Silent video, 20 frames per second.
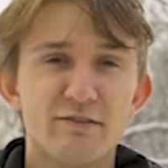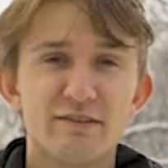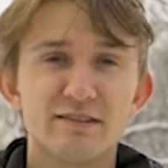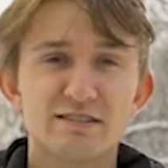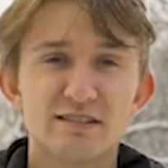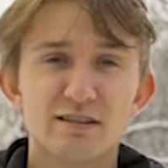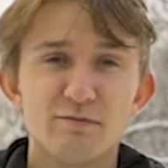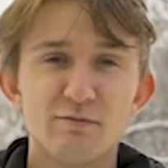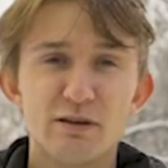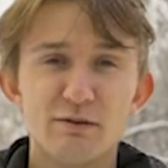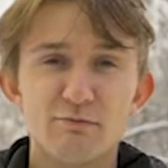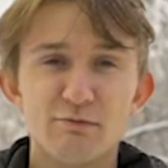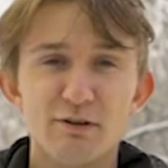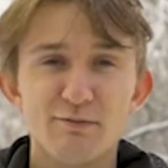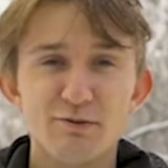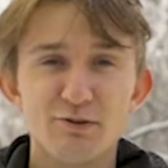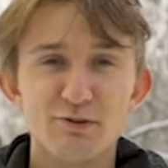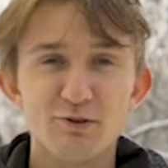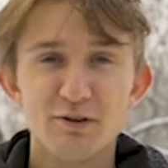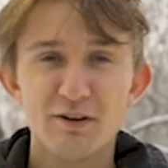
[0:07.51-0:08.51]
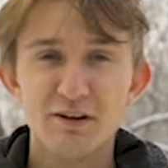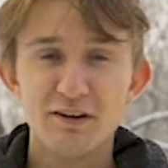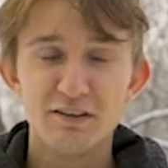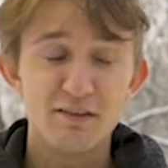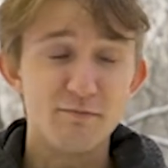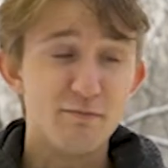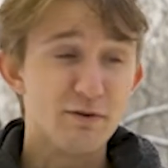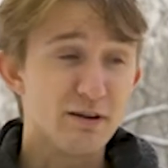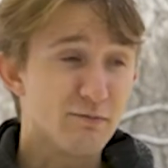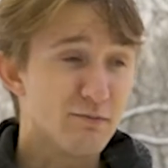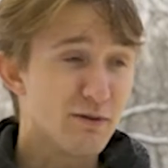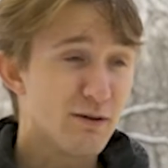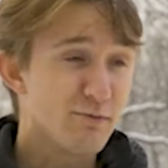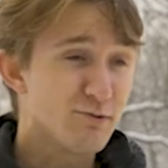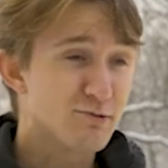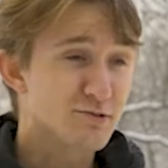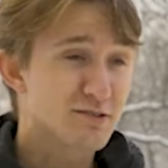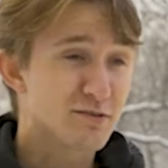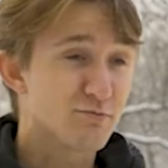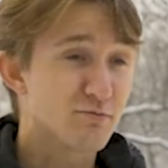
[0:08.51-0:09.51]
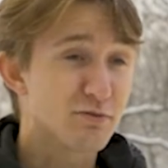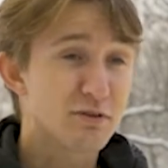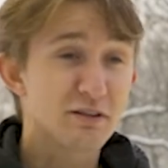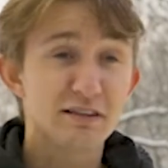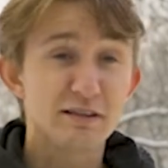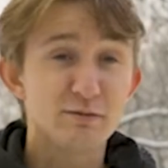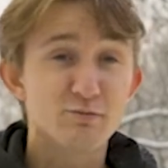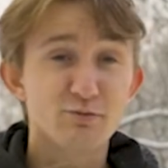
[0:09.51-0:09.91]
racing a BMW. The BMW is completely